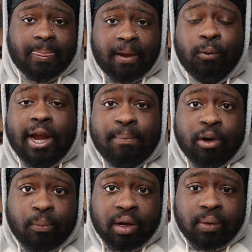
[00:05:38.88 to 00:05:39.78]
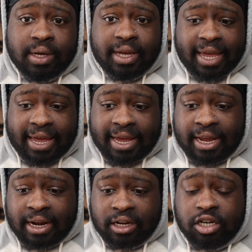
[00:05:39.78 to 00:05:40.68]
rainbow boa
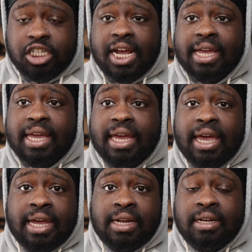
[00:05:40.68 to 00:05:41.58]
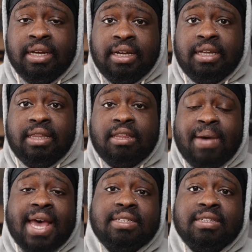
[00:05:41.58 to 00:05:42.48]
and you're checking and the
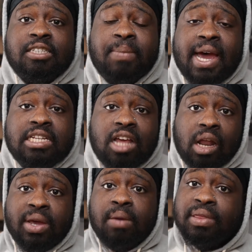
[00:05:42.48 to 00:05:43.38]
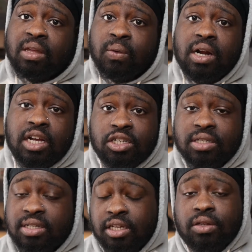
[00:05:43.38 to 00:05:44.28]
basking spot is all the way up in the
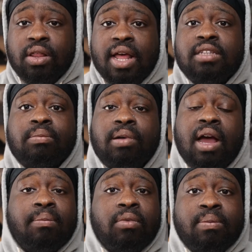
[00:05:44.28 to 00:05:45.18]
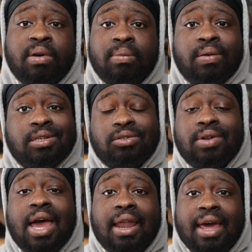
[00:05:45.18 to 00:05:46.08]
100s, then that's a problem. Rainbow boas do
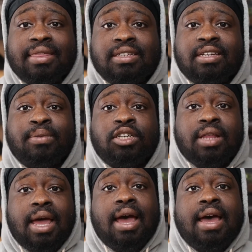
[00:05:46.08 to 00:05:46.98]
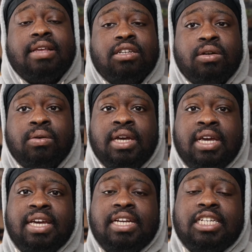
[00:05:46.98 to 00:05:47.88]
not like the temperature that hot. So
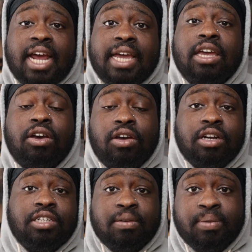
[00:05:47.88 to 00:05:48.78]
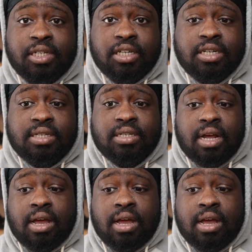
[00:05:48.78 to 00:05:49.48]
checking on your temperatures,